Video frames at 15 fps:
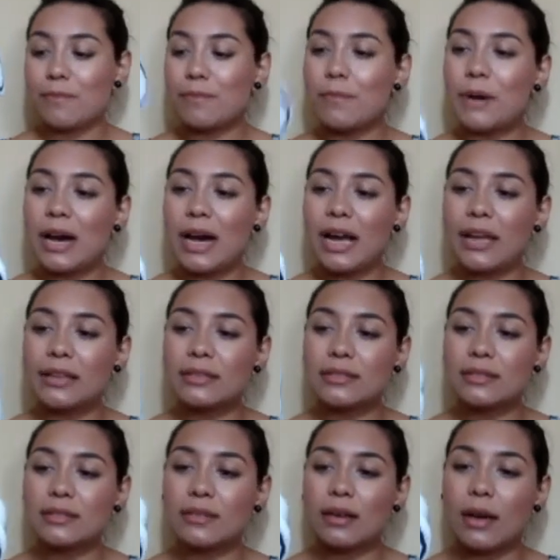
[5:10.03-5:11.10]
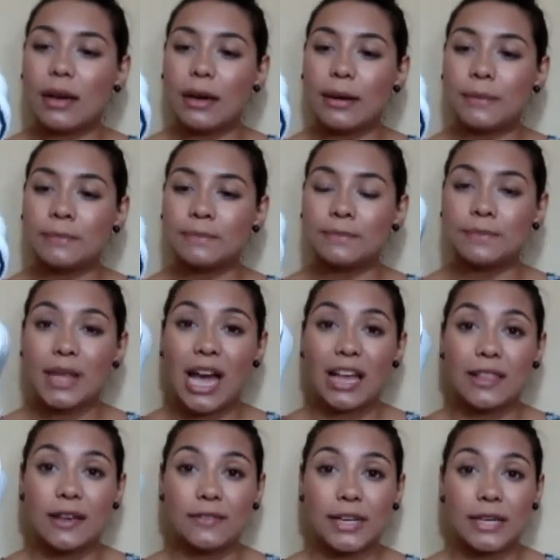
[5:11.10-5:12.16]
but um, I
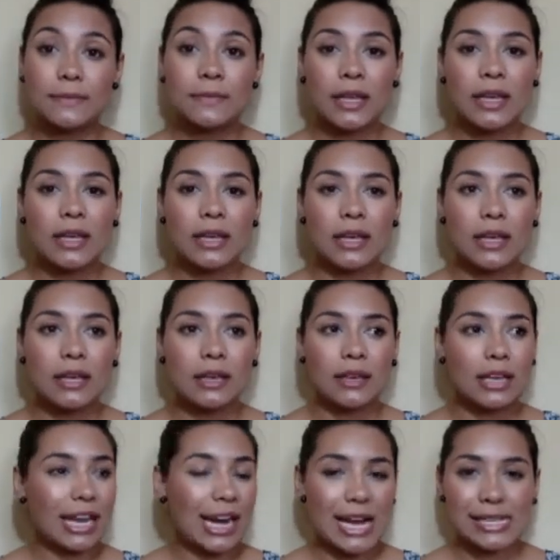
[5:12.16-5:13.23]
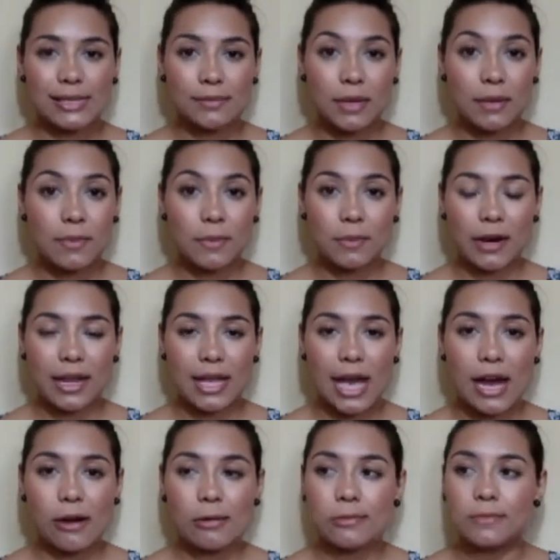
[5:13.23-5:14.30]
love it. It hasn't made me break
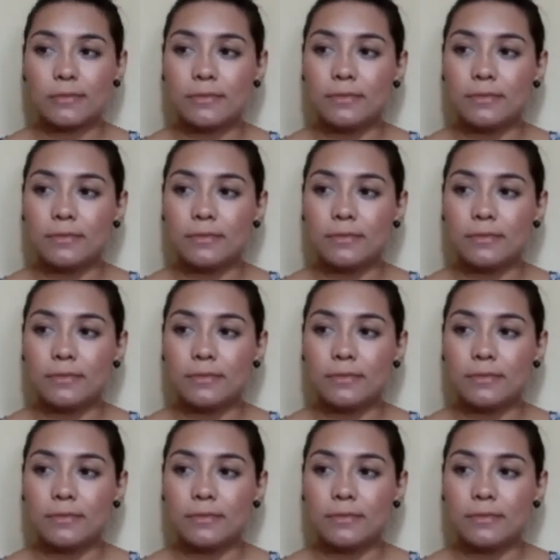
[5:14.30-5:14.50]
out.